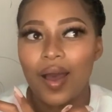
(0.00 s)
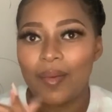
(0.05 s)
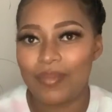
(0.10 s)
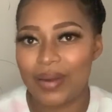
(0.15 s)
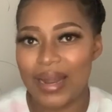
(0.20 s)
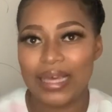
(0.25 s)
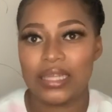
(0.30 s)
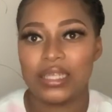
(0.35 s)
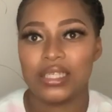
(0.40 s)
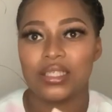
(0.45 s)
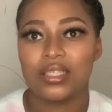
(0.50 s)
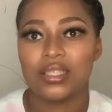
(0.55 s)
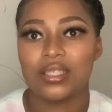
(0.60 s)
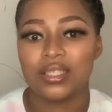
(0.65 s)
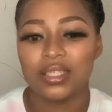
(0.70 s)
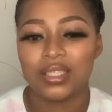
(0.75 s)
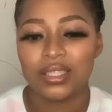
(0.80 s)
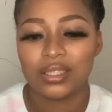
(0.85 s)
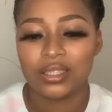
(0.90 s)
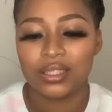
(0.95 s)
like this.
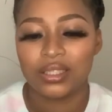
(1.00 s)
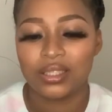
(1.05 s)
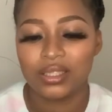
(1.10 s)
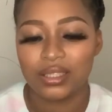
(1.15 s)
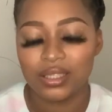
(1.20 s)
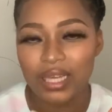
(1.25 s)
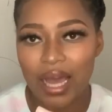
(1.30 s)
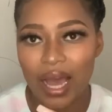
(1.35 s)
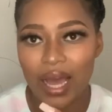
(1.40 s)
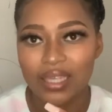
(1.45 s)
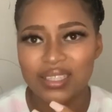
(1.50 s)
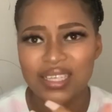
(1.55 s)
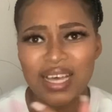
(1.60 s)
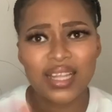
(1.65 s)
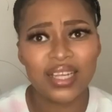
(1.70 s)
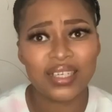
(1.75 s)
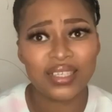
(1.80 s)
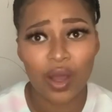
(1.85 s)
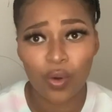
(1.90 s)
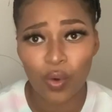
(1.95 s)
Yeah, it's
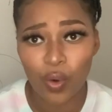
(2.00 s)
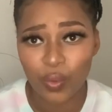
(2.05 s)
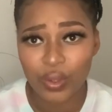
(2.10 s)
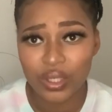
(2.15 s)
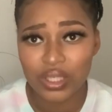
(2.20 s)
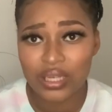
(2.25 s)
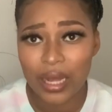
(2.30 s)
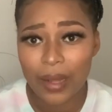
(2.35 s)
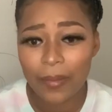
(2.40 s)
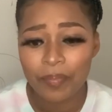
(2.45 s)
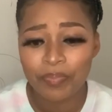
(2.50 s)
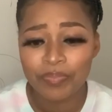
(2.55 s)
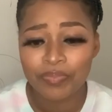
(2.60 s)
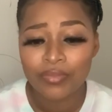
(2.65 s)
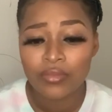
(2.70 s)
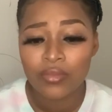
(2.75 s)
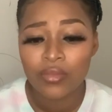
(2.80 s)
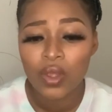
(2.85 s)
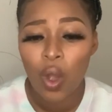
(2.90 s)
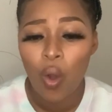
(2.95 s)
either ndiyakuwisha
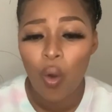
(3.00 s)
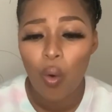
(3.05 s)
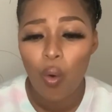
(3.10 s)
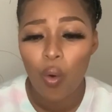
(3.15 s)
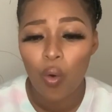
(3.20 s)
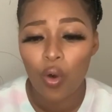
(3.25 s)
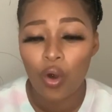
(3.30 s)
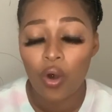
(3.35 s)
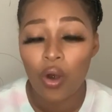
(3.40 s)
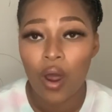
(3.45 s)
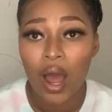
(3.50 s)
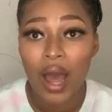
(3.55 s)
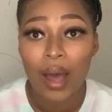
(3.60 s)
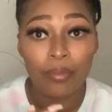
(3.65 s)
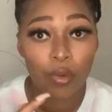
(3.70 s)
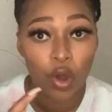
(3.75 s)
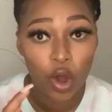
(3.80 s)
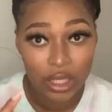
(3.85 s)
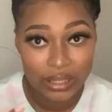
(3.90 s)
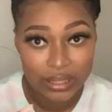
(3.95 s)
or
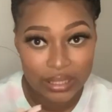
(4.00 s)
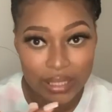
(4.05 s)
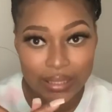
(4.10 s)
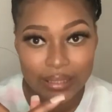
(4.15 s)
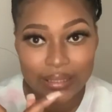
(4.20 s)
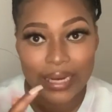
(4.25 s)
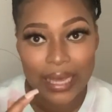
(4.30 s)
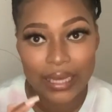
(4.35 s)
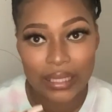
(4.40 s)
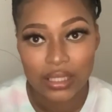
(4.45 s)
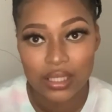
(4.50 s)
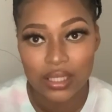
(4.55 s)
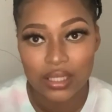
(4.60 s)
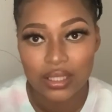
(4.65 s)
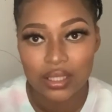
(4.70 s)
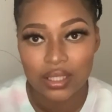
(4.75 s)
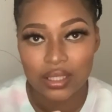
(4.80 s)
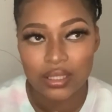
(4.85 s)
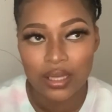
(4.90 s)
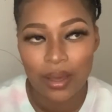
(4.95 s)
I'm content like
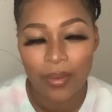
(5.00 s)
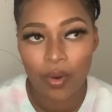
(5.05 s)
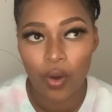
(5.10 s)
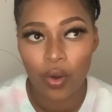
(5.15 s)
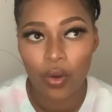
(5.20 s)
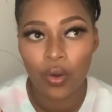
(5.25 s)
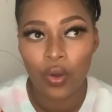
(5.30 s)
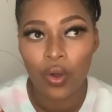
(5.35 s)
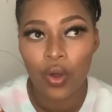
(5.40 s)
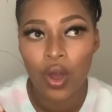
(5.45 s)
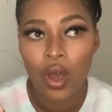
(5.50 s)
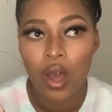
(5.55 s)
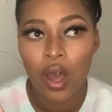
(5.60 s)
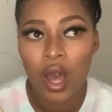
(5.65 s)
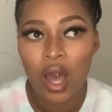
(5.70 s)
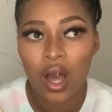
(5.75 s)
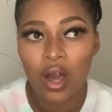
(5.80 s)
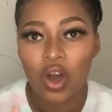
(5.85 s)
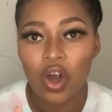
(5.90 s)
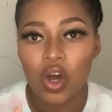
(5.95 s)
this. Yabo.
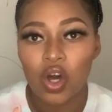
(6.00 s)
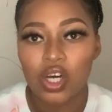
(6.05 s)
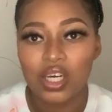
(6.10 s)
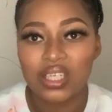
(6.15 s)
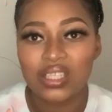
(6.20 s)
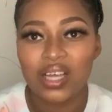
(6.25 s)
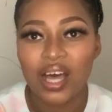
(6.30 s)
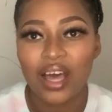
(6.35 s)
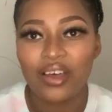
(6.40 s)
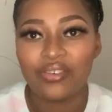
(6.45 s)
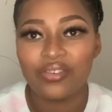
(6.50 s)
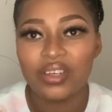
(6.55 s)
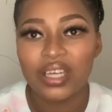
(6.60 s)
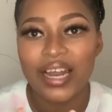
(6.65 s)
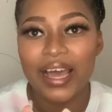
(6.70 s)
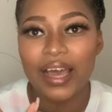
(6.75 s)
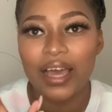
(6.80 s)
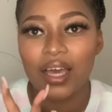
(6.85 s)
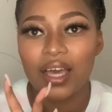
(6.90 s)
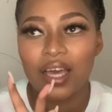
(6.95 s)
Because I feel
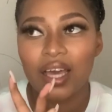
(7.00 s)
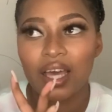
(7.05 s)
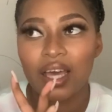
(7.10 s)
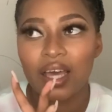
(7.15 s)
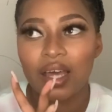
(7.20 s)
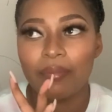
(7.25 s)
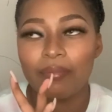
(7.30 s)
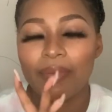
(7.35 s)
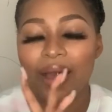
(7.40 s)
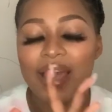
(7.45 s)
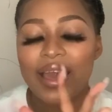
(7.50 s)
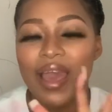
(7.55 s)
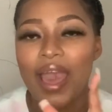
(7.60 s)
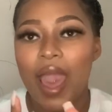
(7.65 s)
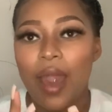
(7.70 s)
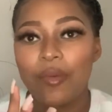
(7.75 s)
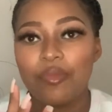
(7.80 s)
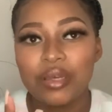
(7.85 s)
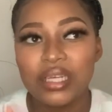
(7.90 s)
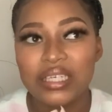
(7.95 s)
like my
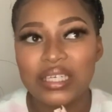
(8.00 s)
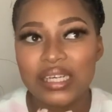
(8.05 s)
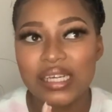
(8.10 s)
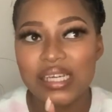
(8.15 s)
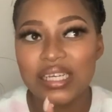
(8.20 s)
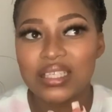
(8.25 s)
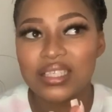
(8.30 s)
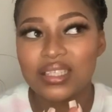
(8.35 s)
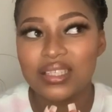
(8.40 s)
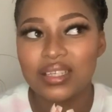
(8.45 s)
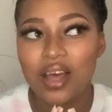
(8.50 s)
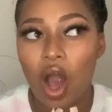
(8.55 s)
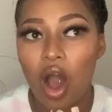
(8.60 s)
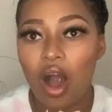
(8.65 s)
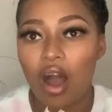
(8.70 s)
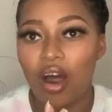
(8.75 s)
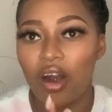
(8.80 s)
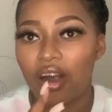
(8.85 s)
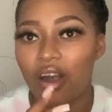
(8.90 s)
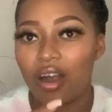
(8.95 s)
happy days
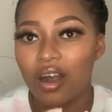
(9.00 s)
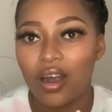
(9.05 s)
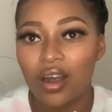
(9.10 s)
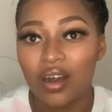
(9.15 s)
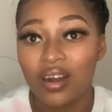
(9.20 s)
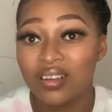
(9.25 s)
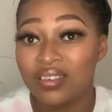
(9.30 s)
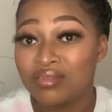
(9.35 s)
are